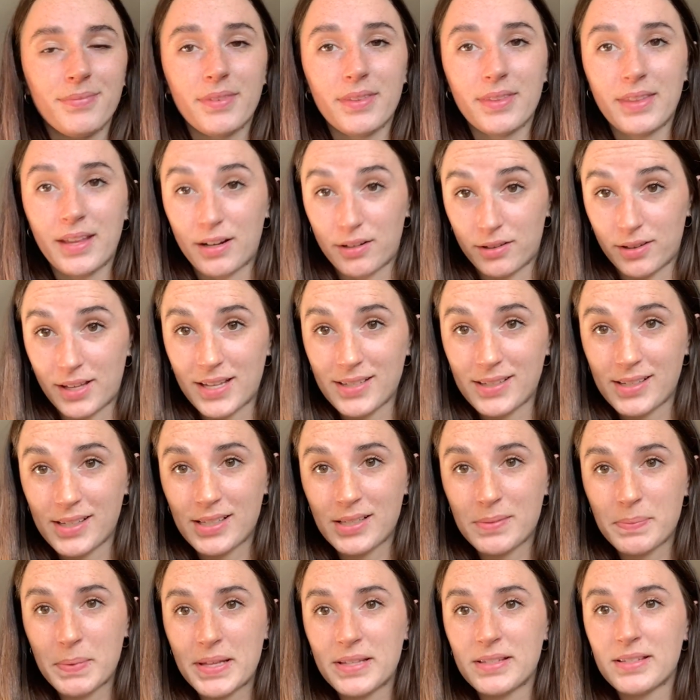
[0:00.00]
They're less
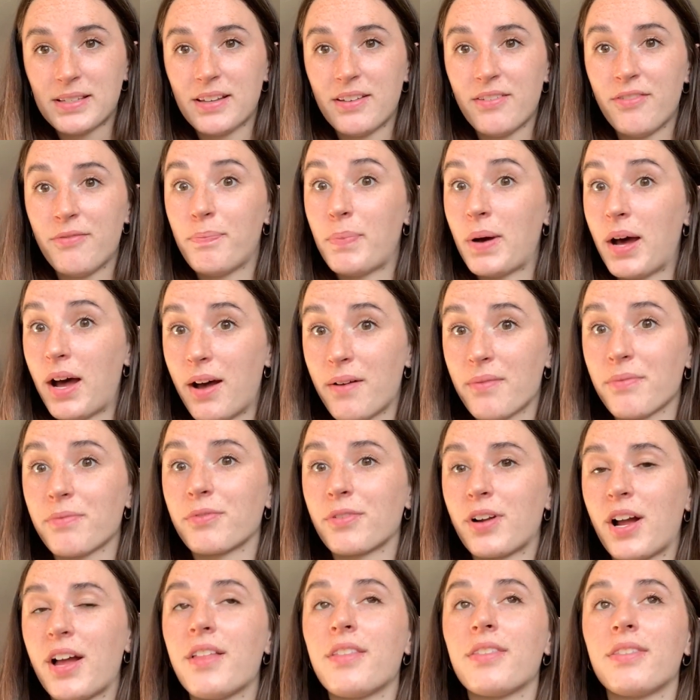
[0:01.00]
expensive, but up
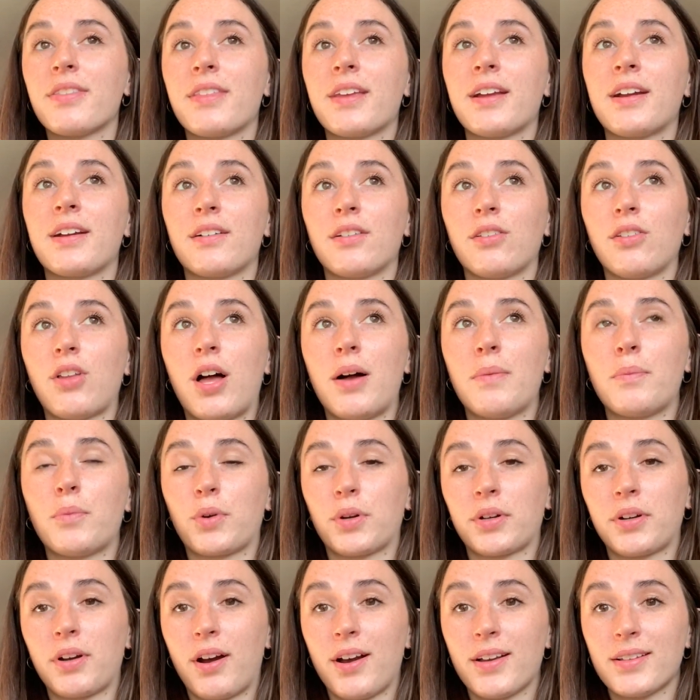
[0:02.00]
front they're a lot more
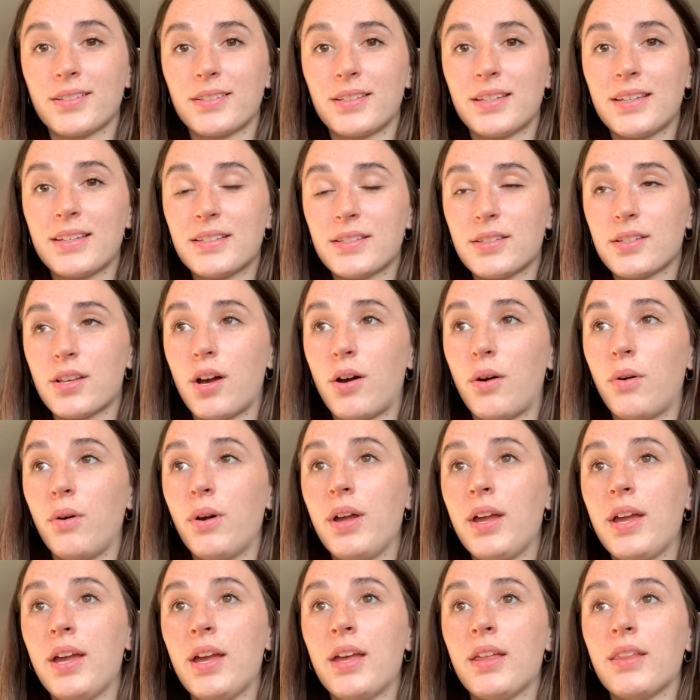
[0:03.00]
costly. So
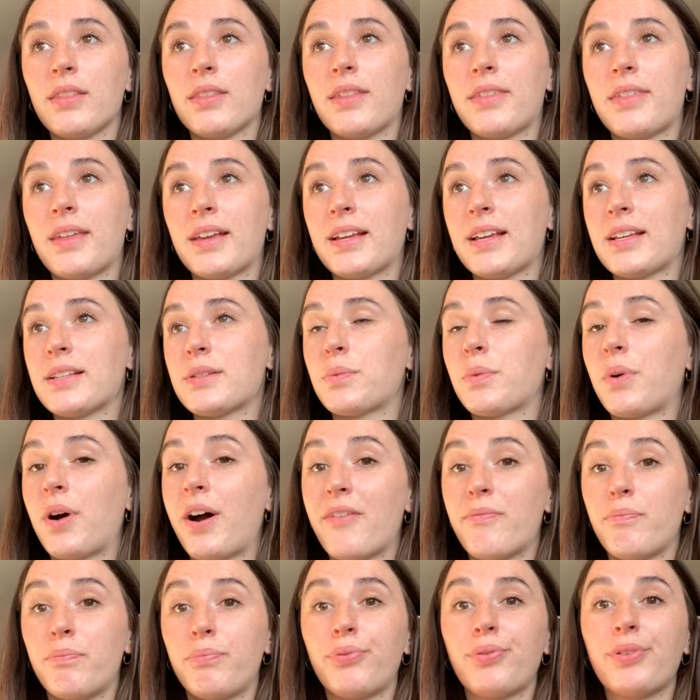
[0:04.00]
the thing is, we'll
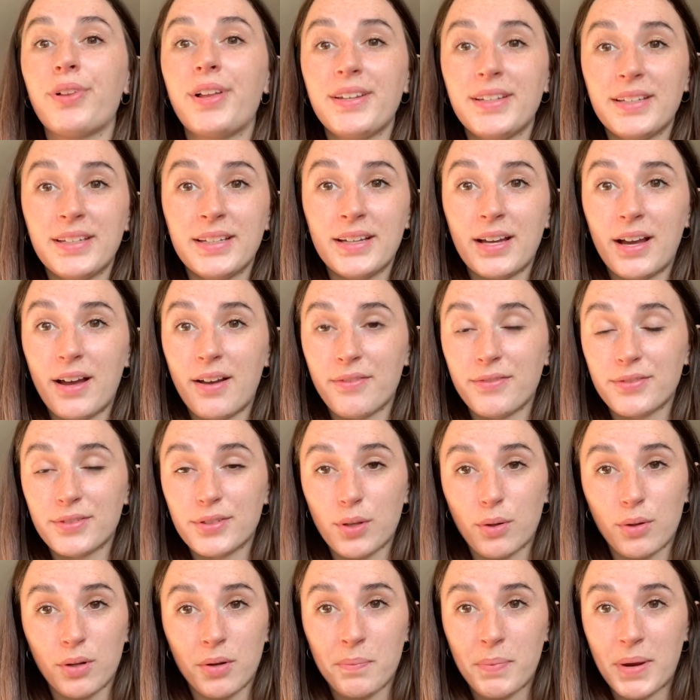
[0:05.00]
have plenty of
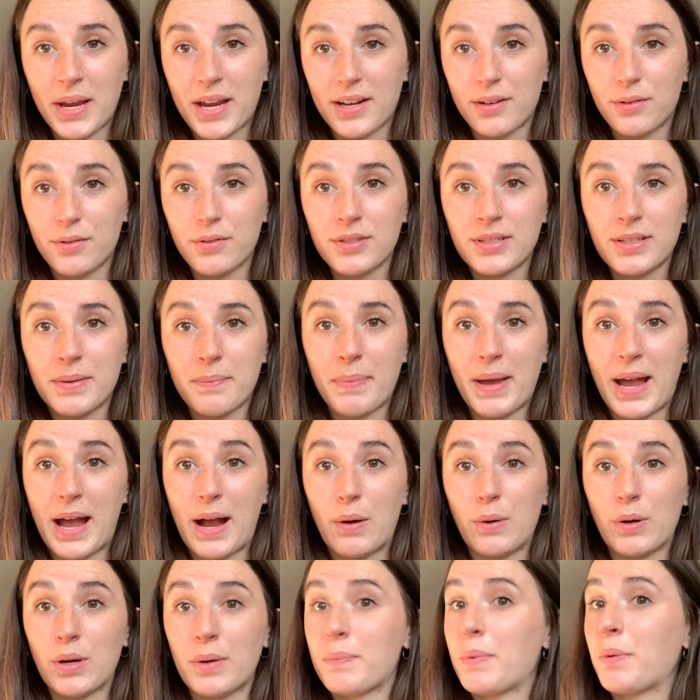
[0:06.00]
solar panels and
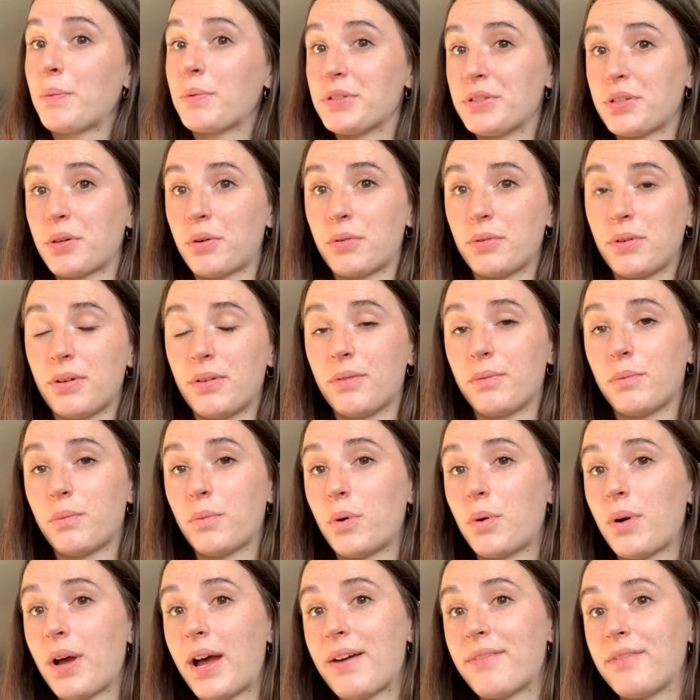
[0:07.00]
power, but we
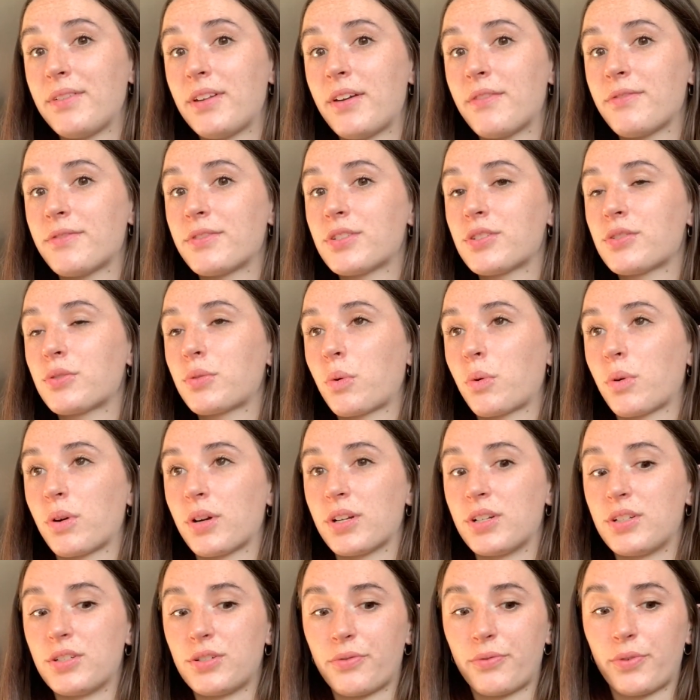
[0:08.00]
won't have enough
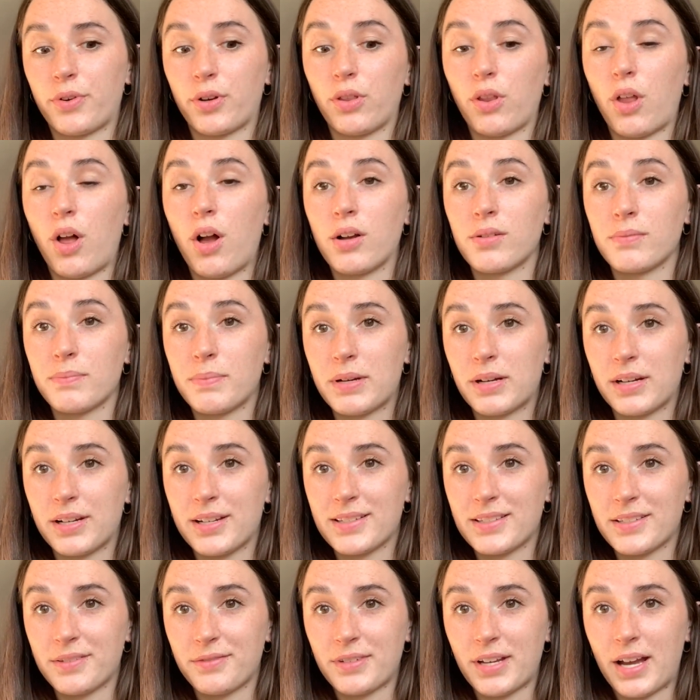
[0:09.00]
storage for long
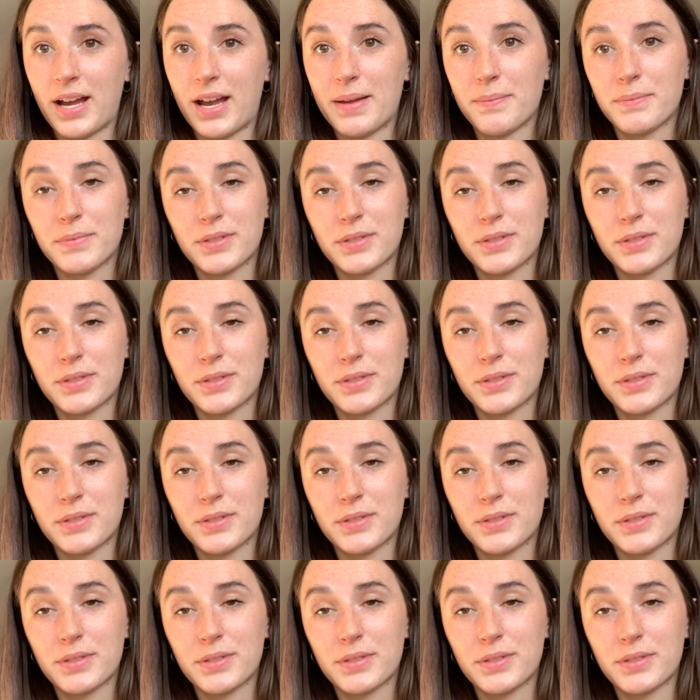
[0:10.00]
periods of time.